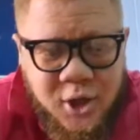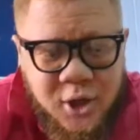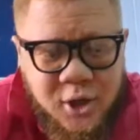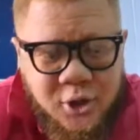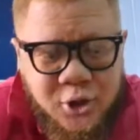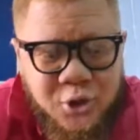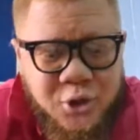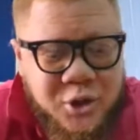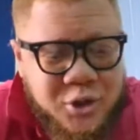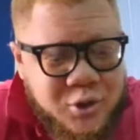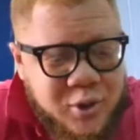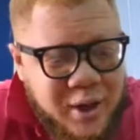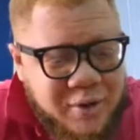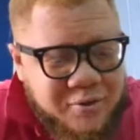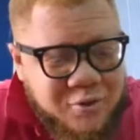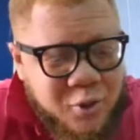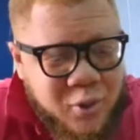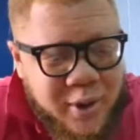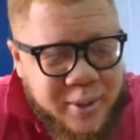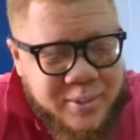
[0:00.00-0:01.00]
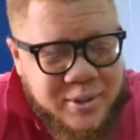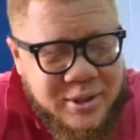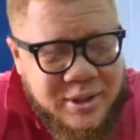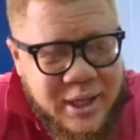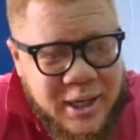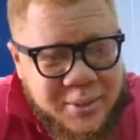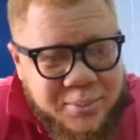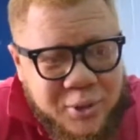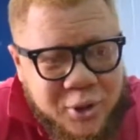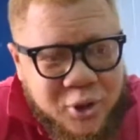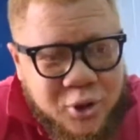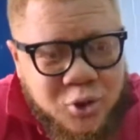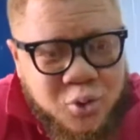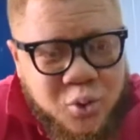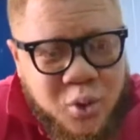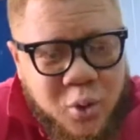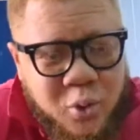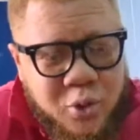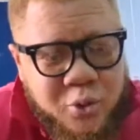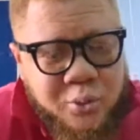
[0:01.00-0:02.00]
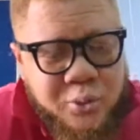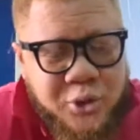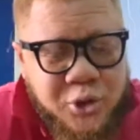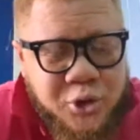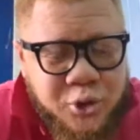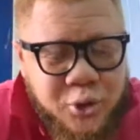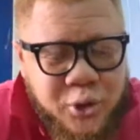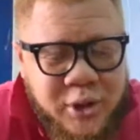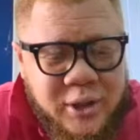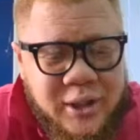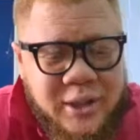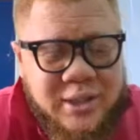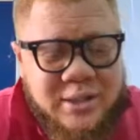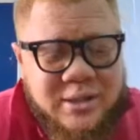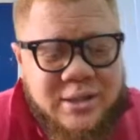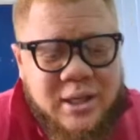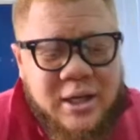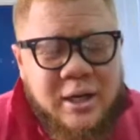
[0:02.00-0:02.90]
You need to have a website, because what we'll be doing is,